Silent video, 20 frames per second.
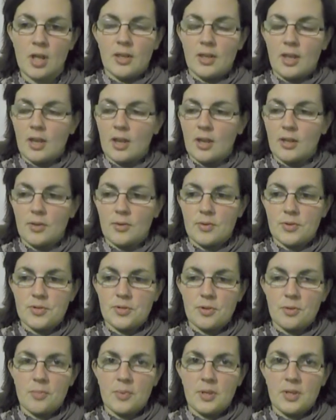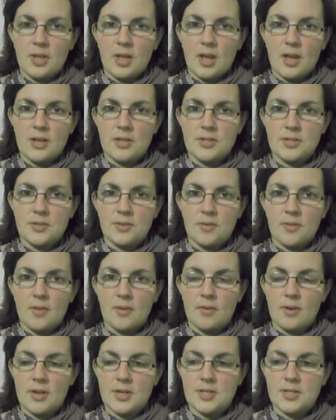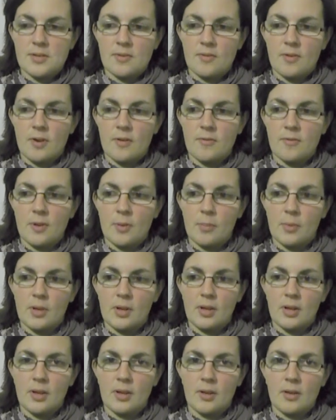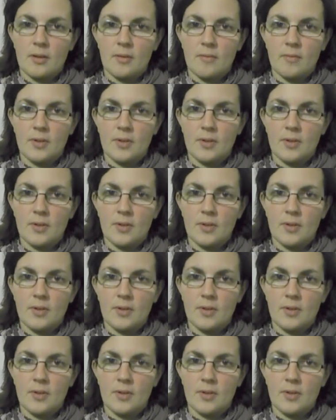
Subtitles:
And I can also be nice to the rest of our family